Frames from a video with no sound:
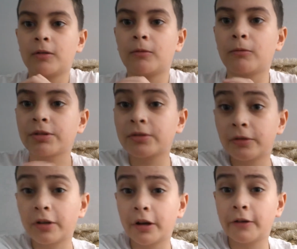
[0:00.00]
What's
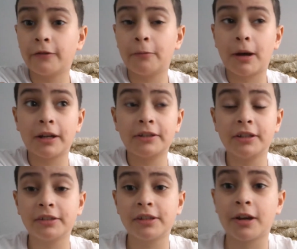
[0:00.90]
going on, everybody?
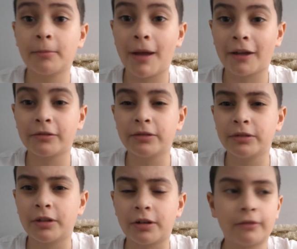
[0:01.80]
Jinx here, back with
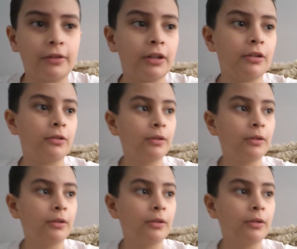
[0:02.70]
another video,